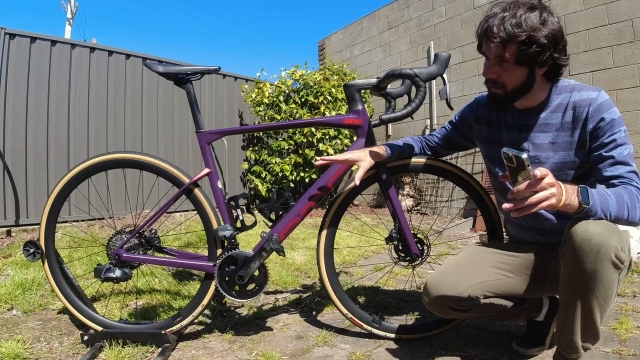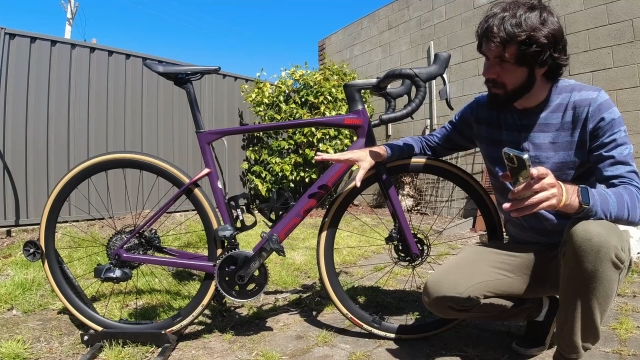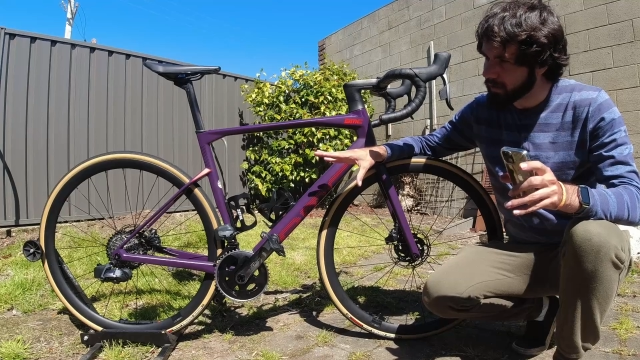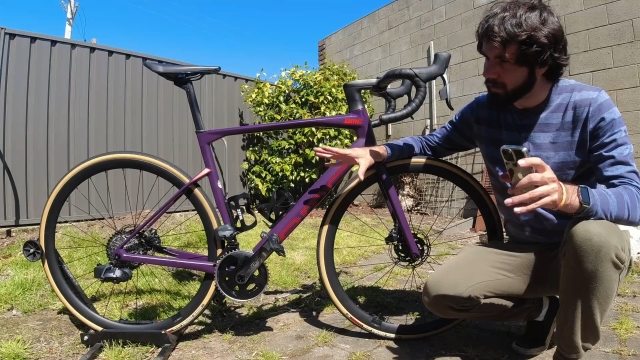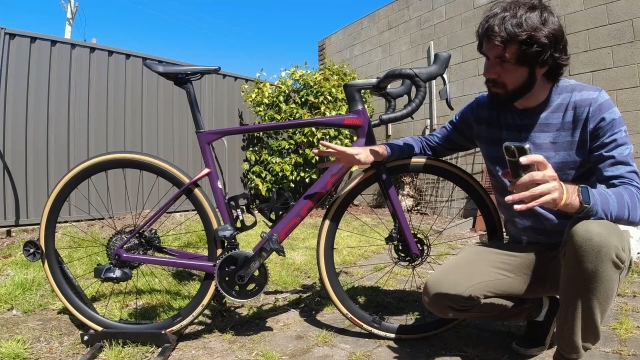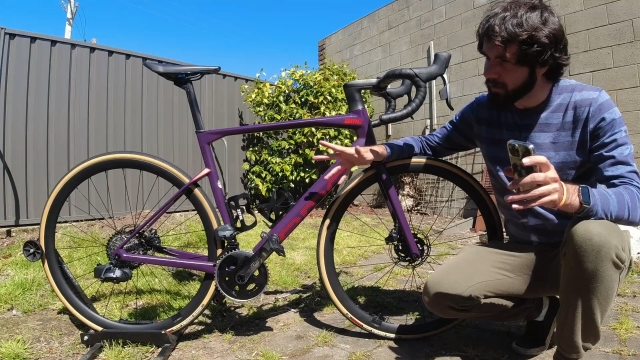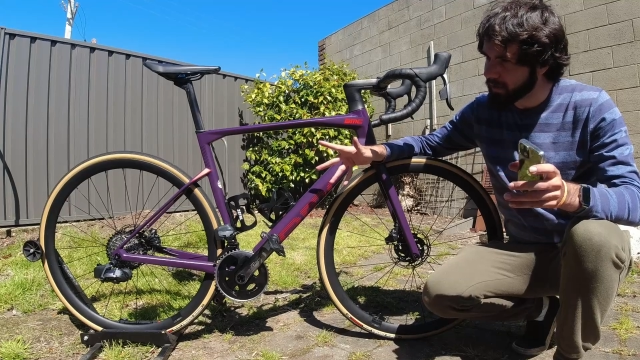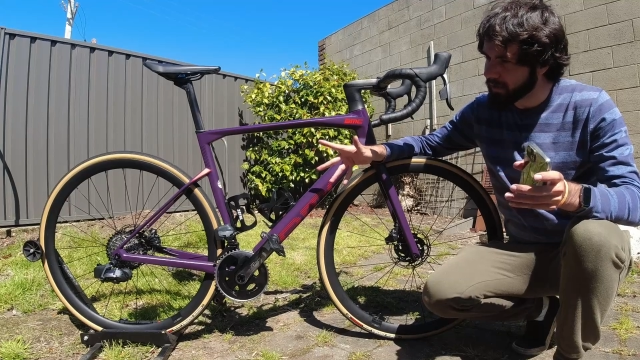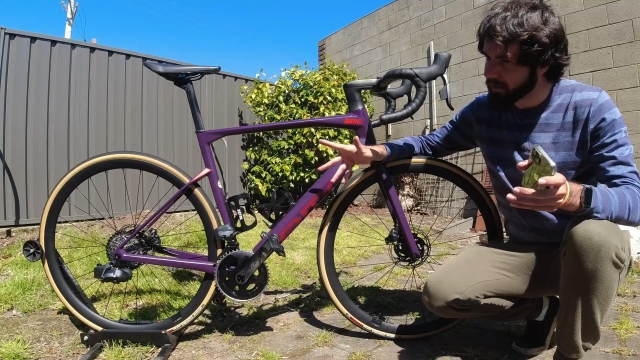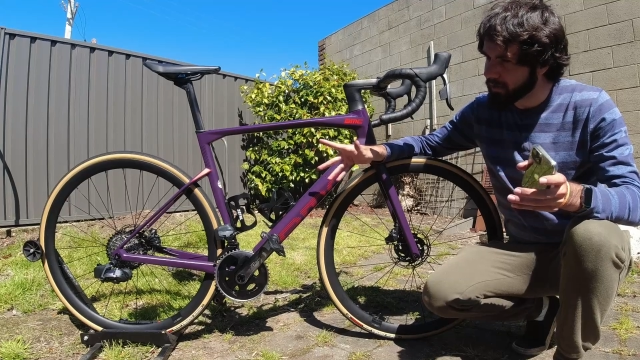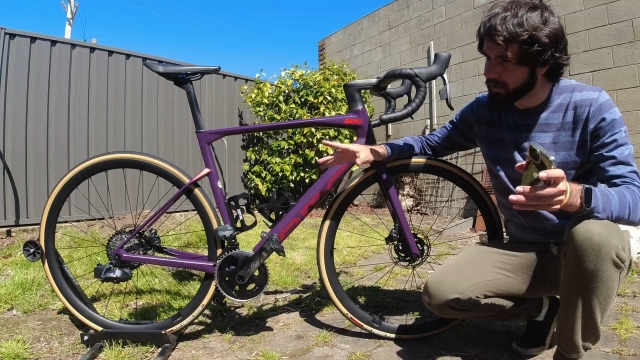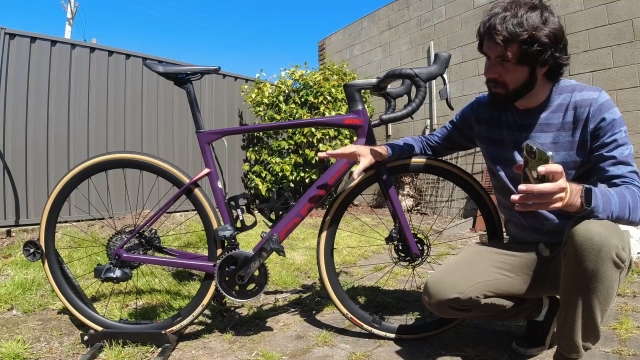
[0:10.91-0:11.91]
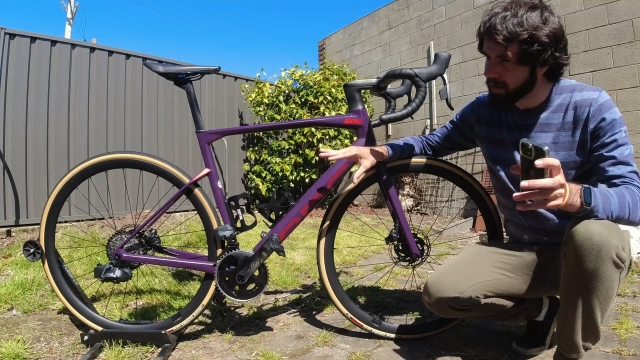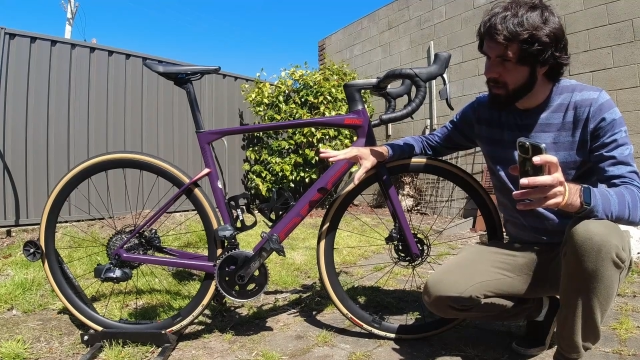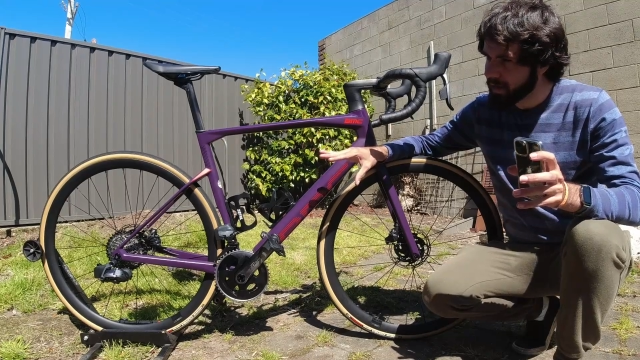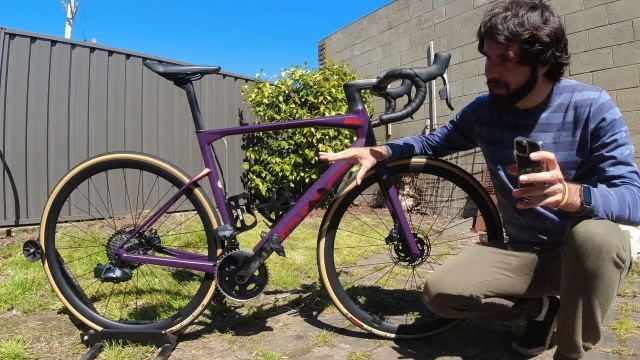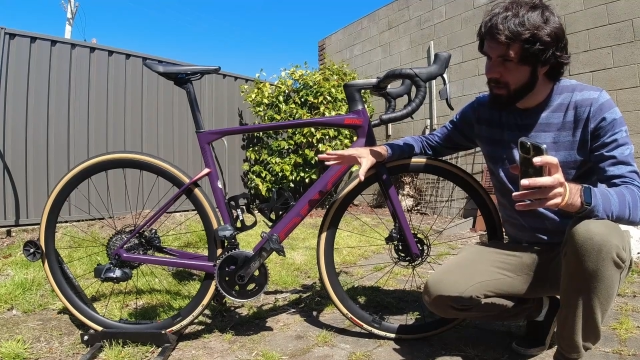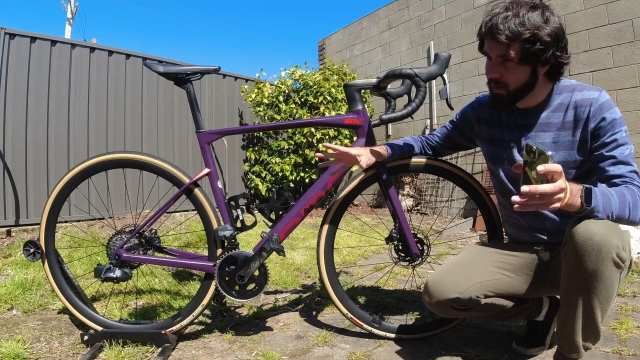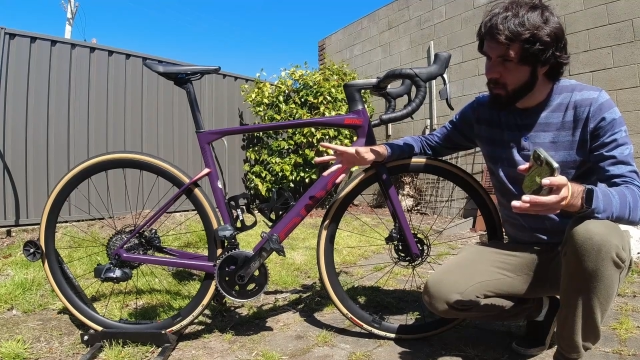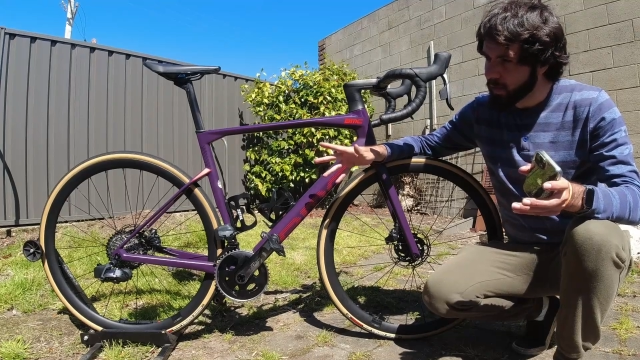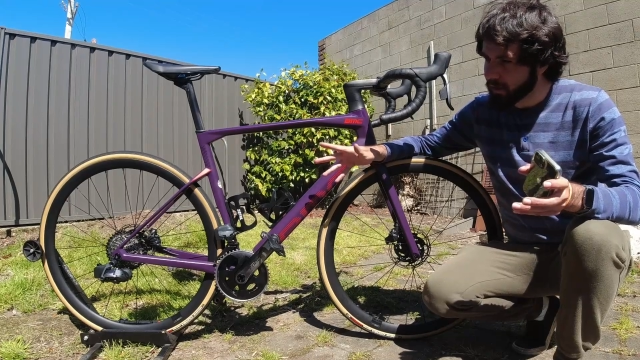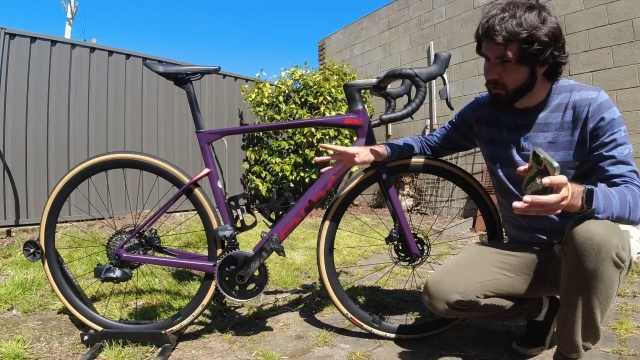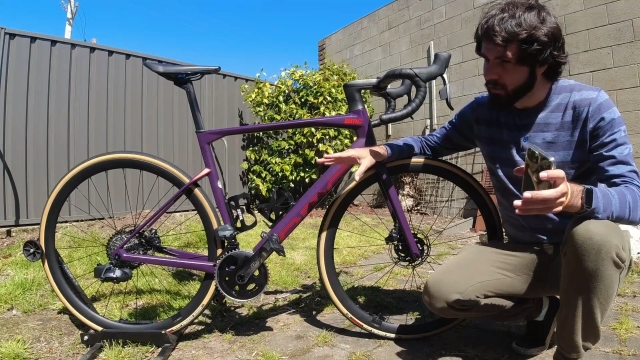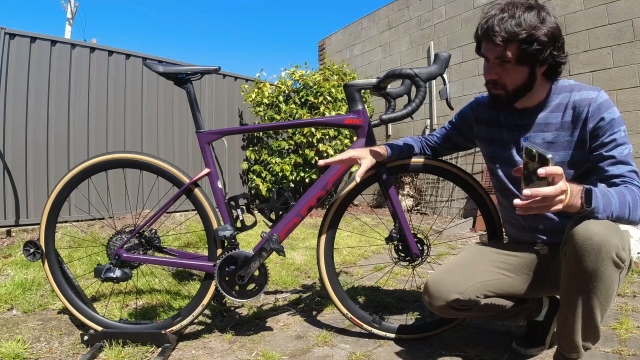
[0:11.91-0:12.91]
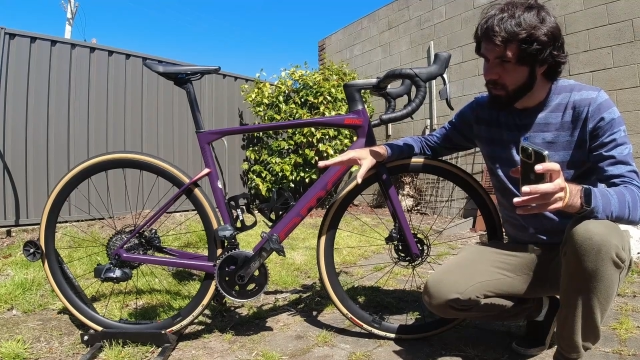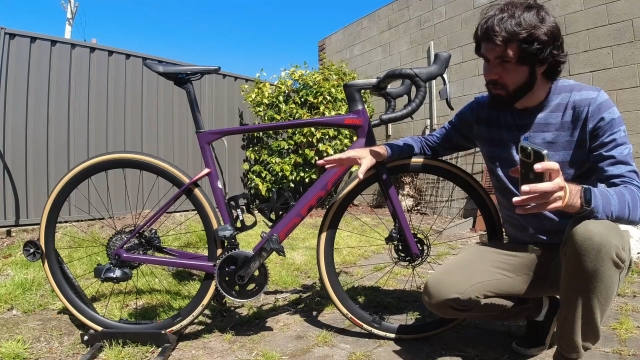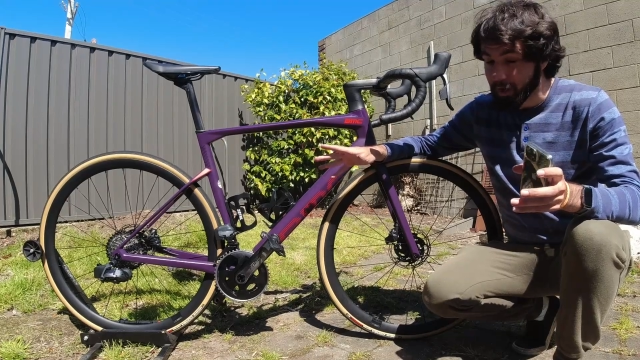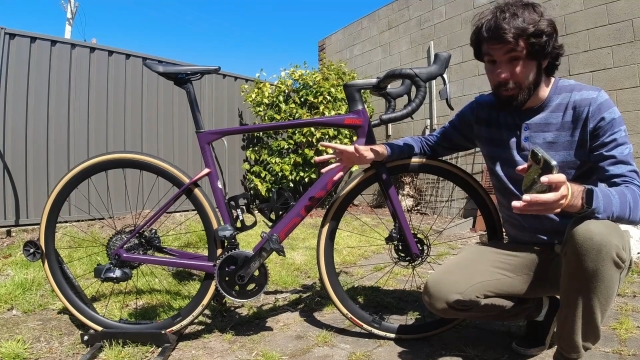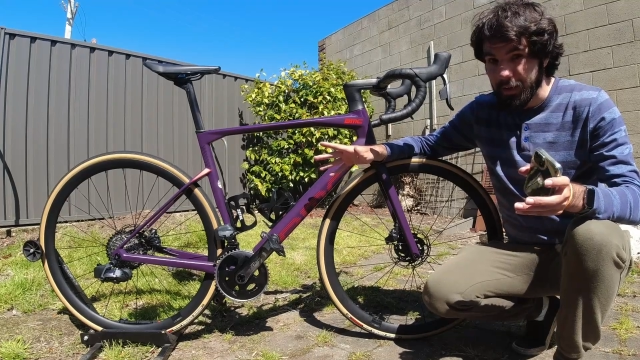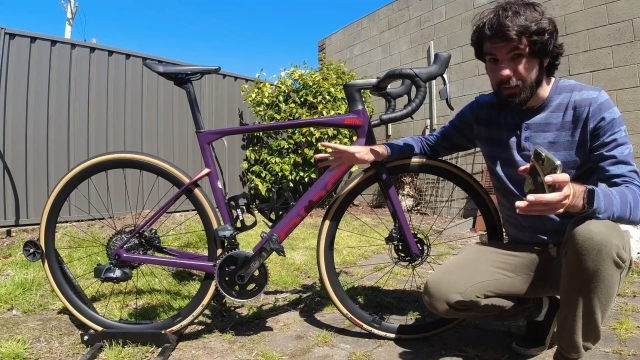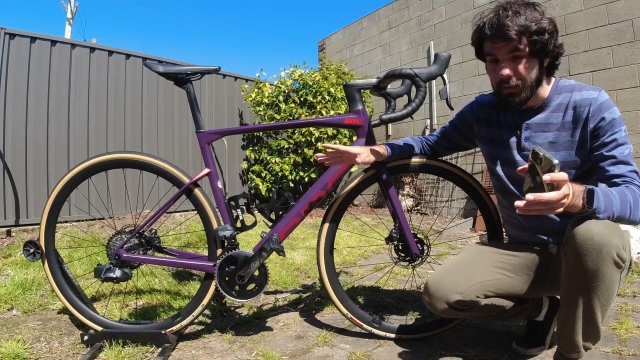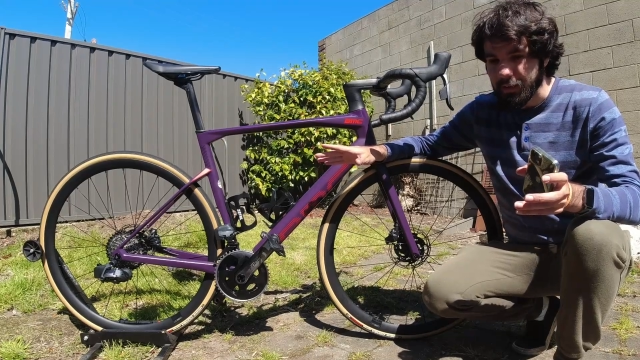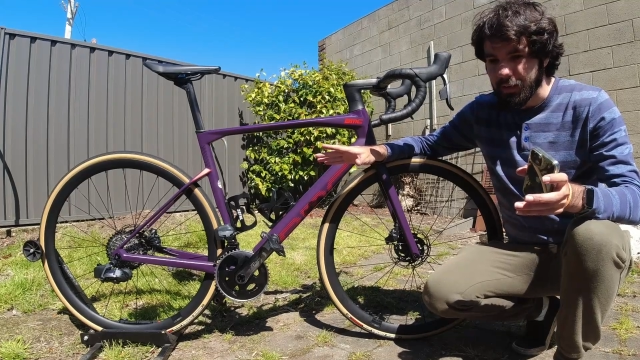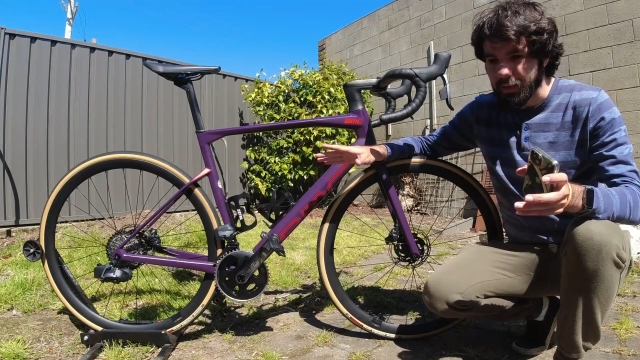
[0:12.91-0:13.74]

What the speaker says: think 6 weeks or so. I've done about